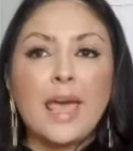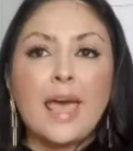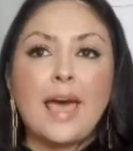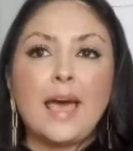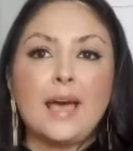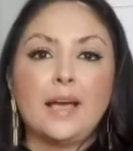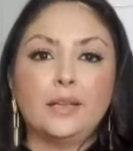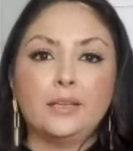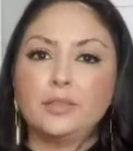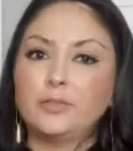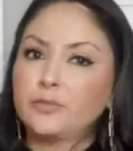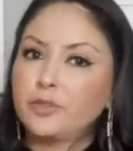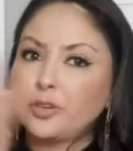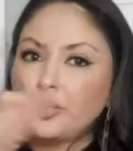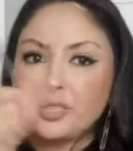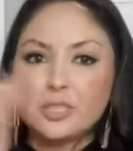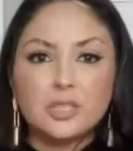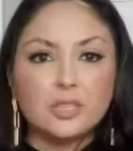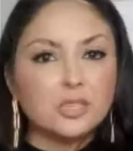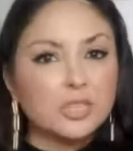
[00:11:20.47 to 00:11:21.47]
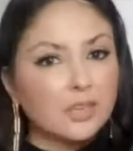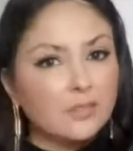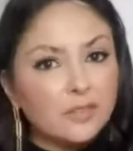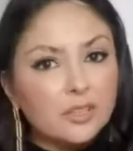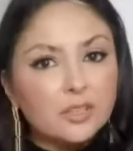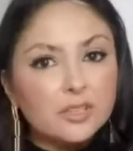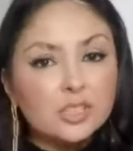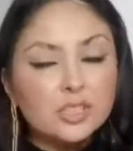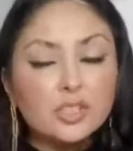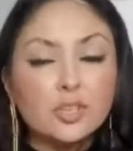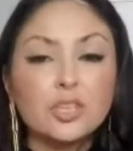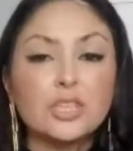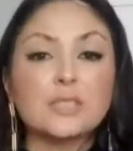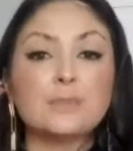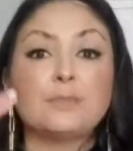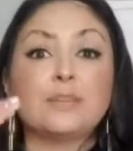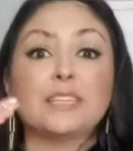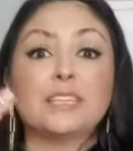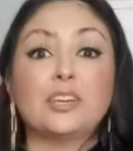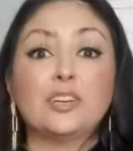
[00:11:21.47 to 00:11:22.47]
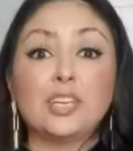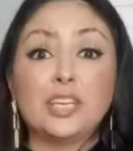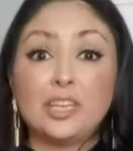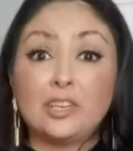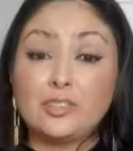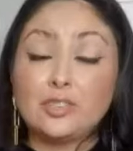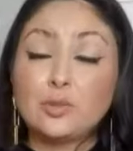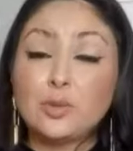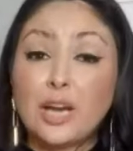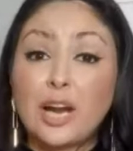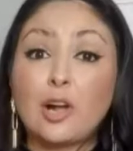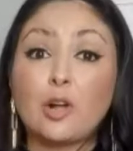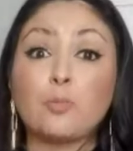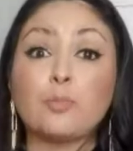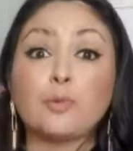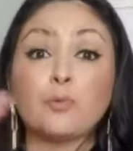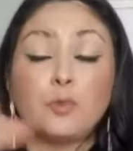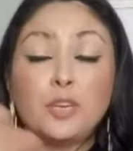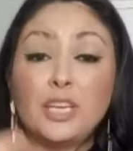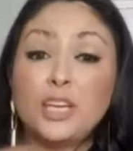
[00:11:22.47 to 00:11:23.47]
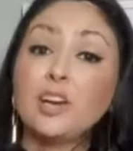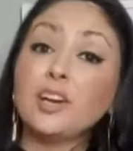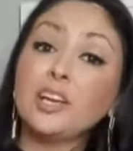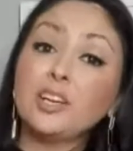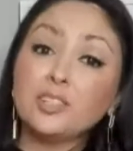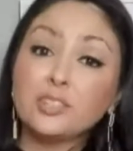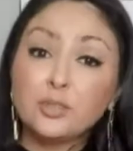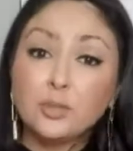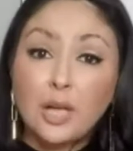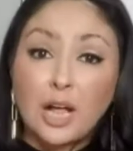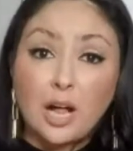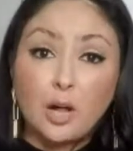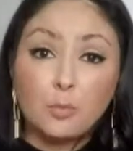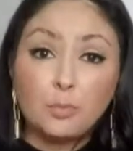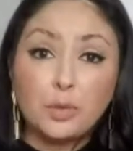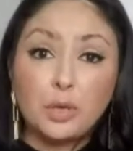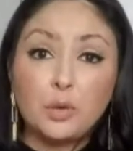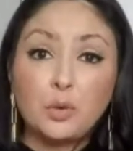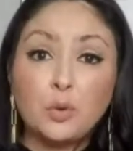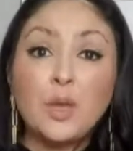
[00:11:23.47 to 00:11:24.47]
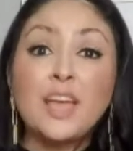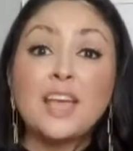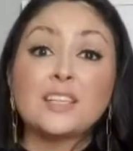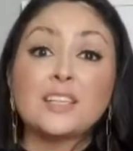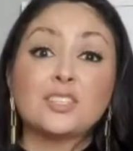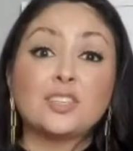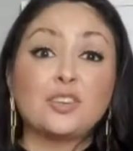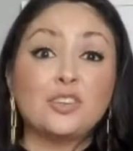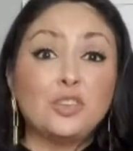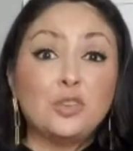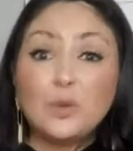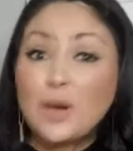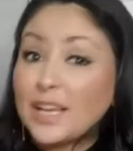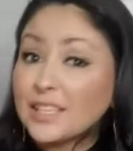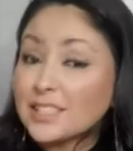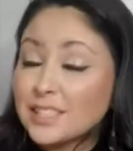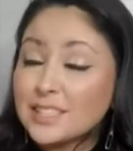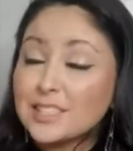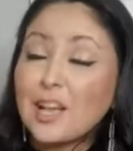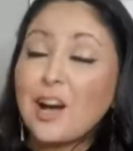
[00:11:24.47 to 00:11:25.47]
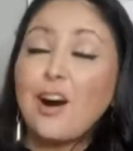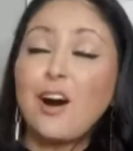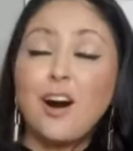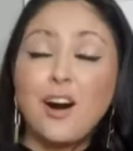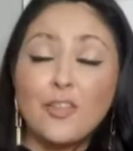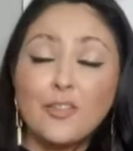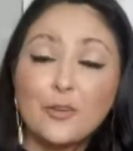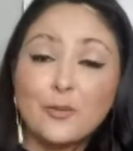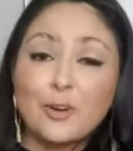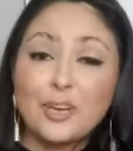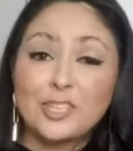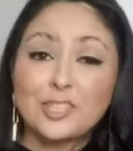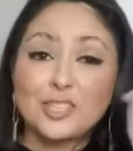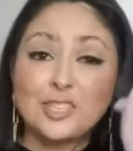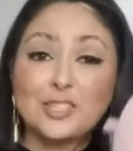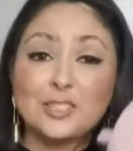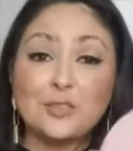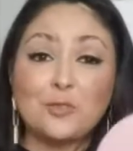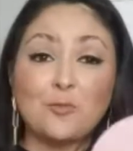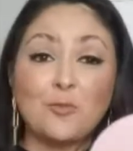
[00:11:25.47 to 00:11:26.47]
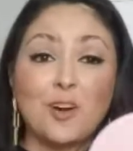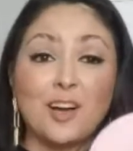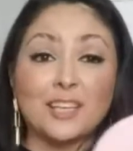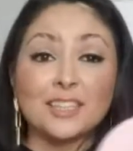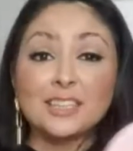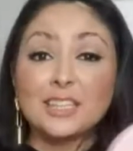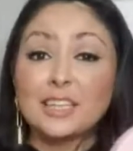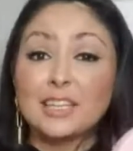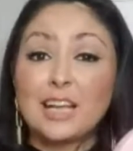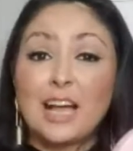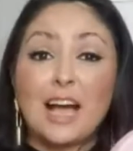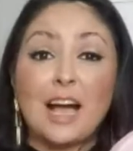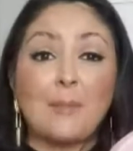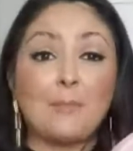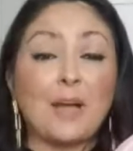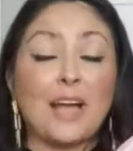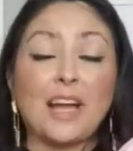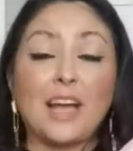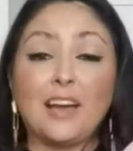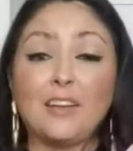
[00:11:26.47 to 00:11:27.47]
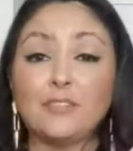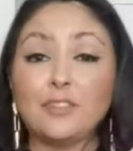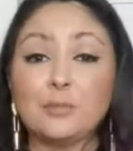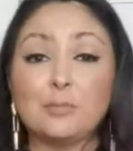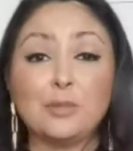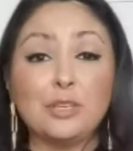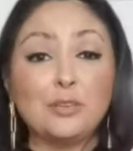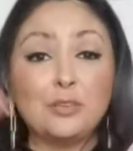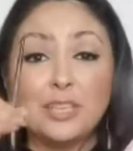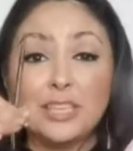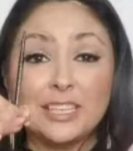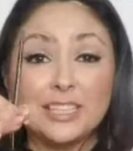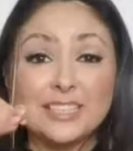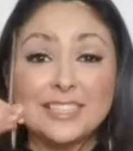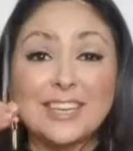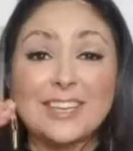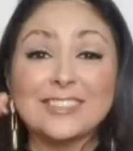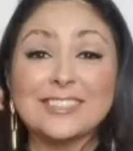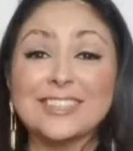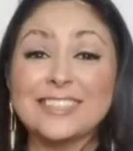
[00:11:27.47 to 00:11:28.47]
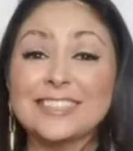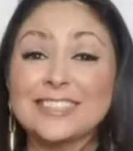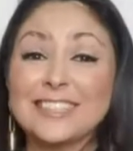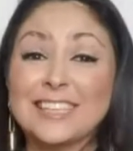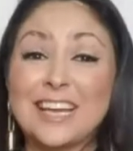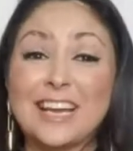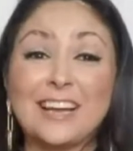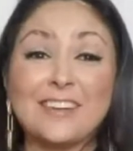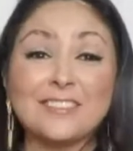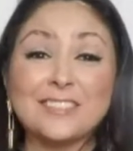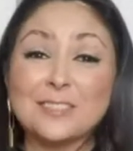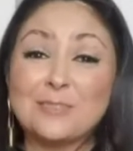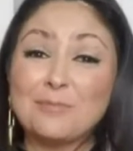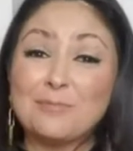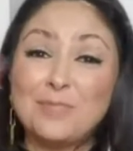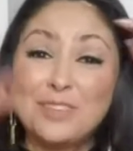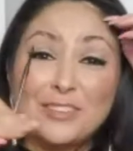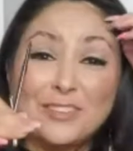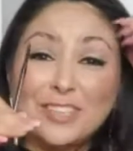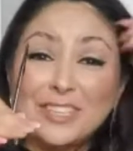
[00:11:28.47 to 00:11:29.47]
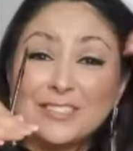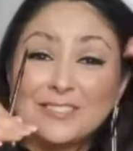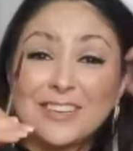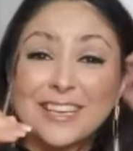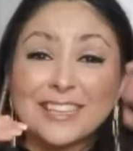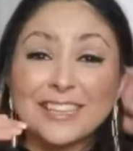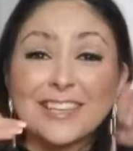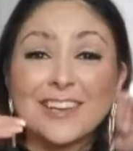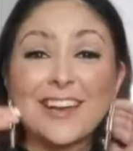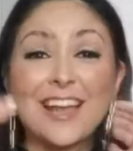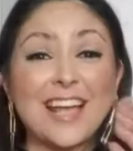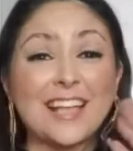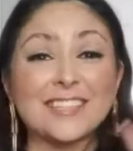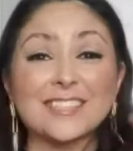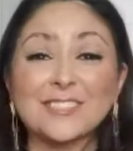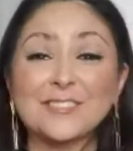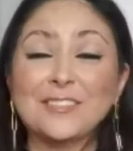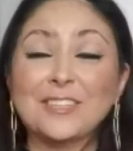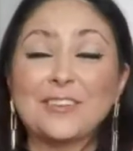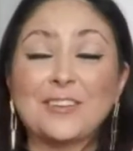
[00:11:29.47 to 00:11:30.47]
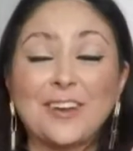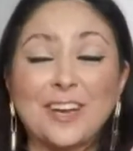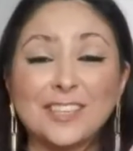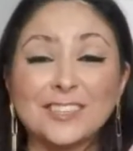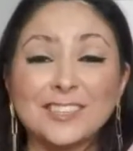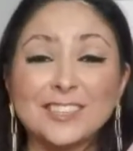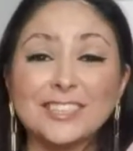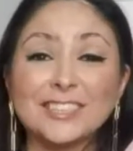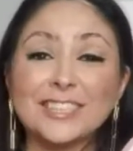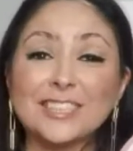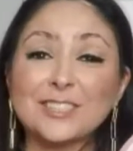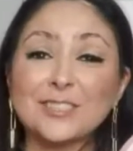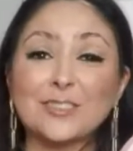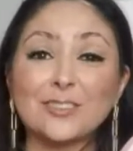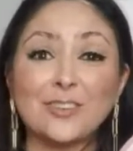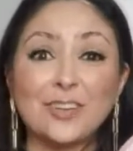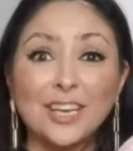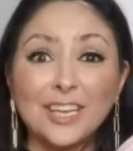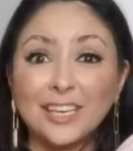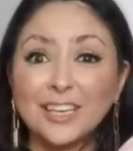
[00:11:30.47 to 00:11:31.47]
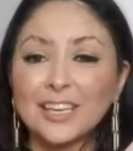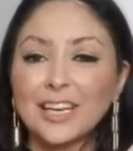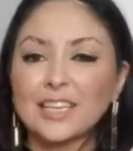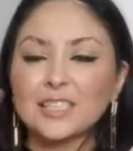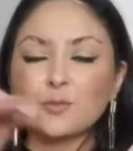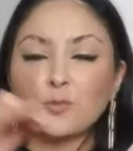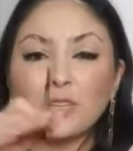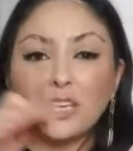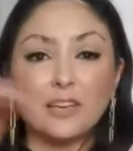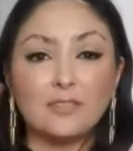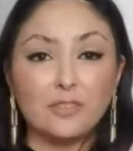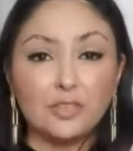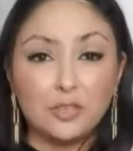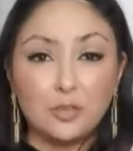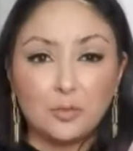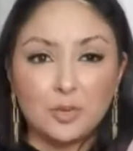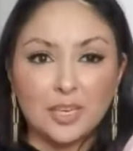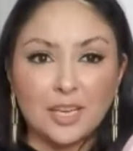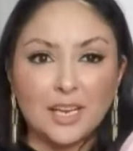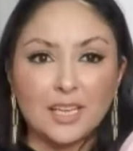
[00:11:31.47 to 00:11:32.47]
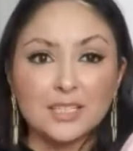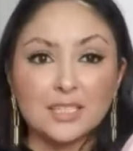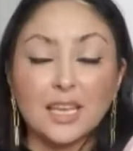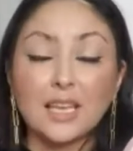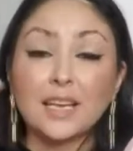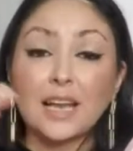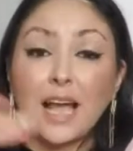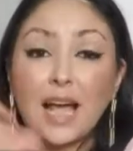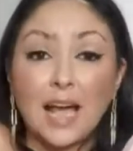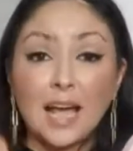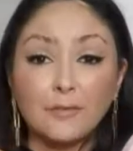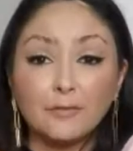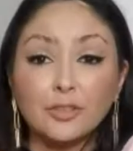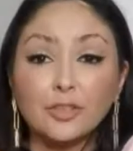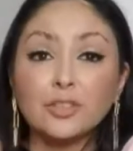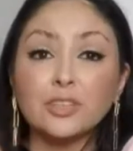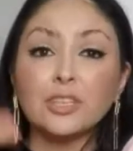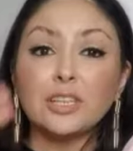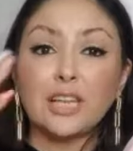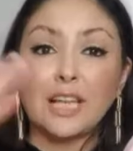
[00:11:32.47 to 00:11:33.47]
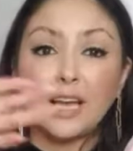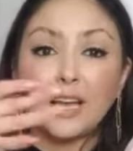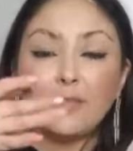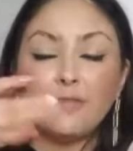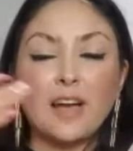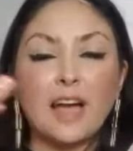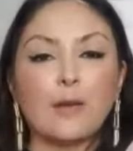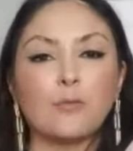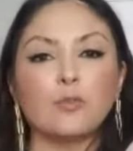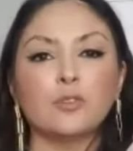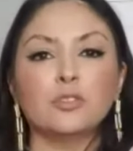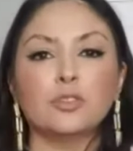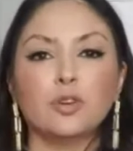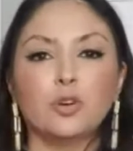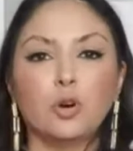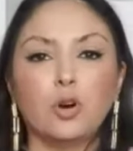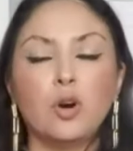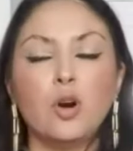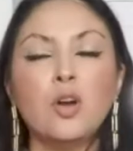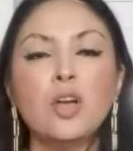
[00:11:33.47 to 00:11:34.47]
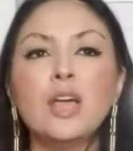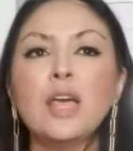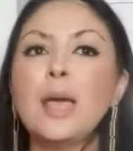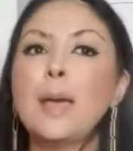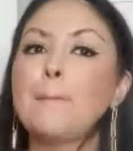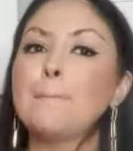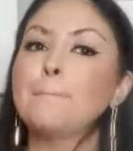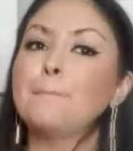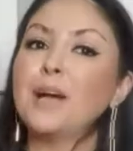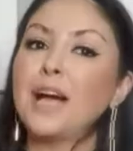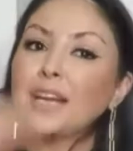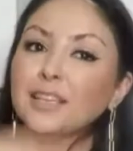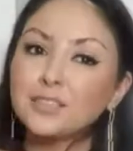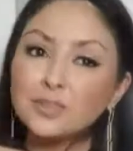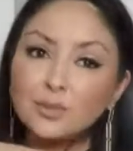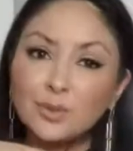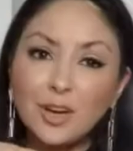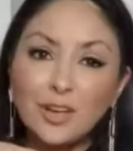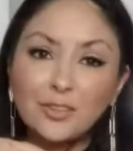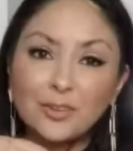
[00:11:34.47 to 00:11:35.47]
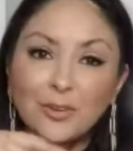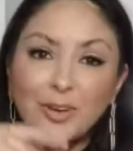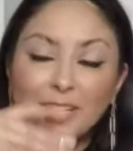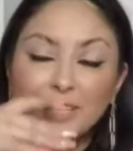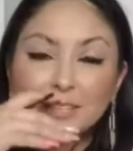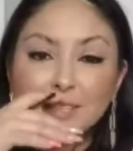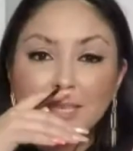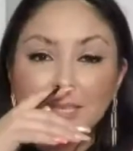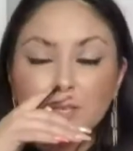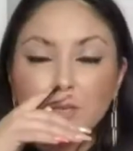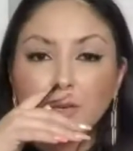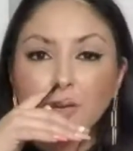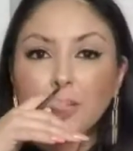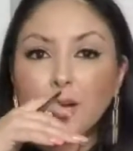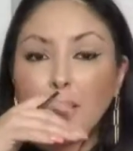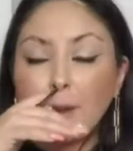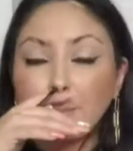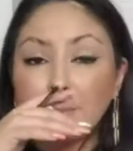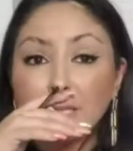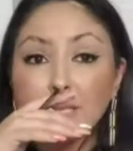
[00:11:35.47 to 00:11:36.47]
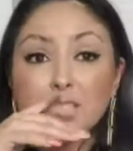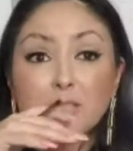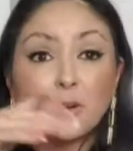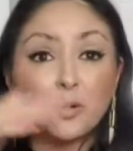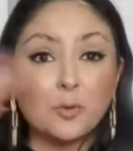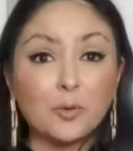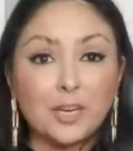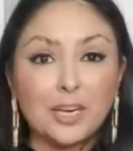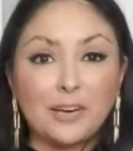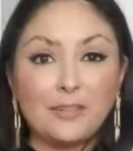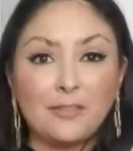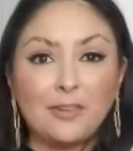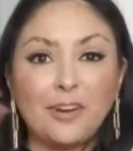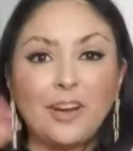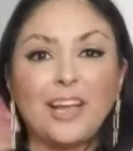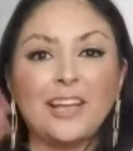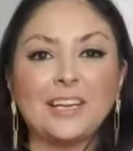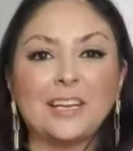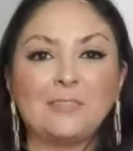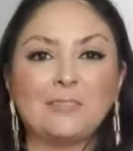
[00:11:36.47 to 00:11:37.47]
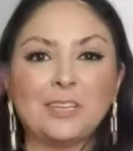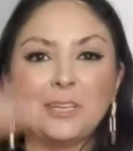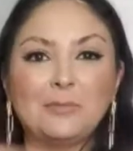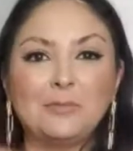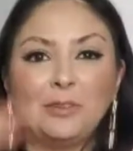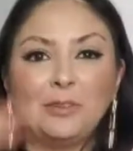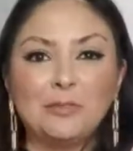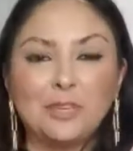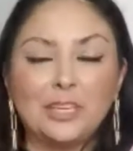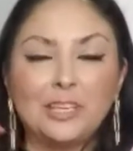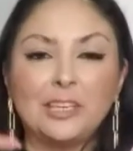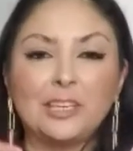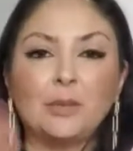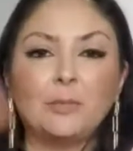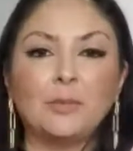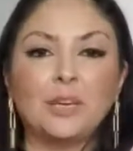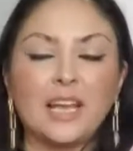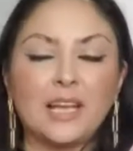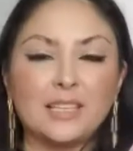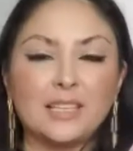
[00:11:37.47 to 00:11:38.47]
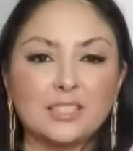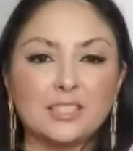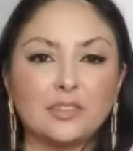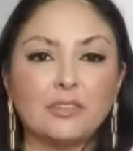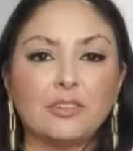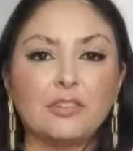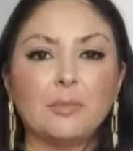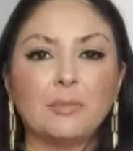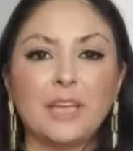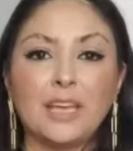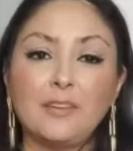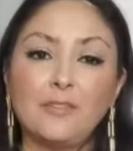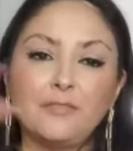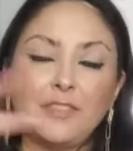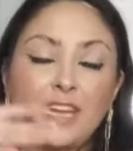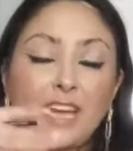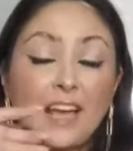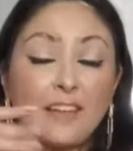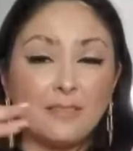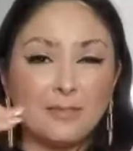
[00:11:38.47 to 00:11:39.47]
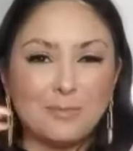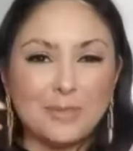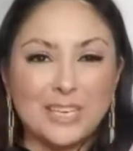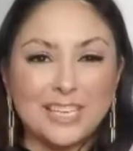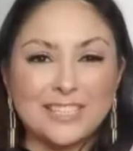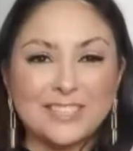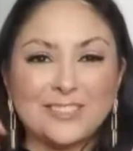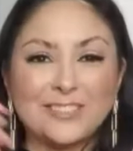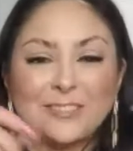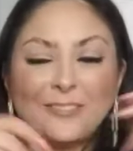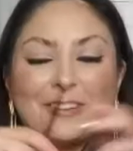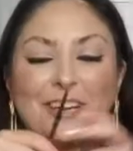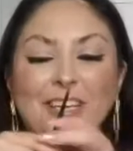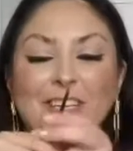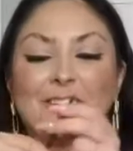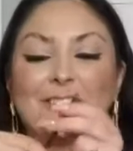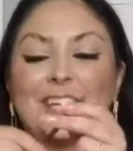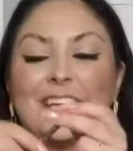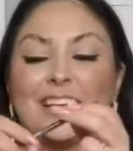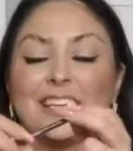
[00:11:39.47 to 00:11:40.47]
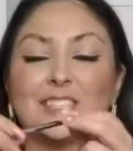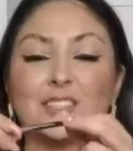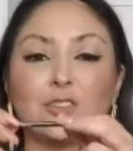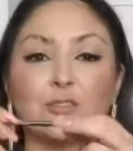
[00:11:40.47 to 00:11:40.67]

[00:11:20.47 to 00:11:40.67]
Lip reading: And of course, they'll give you the choice, but they're here to help. We are here to help you. So you ask us all the questions you want. I have the beauty consultants, and I have some beauties right there answering questions. And so go ahead and ask whatever you want to ask. And after the live, I will go back to all the questions or comments or whatever, and I'm going to be reading them and answer them if they haven't been answered already, okay?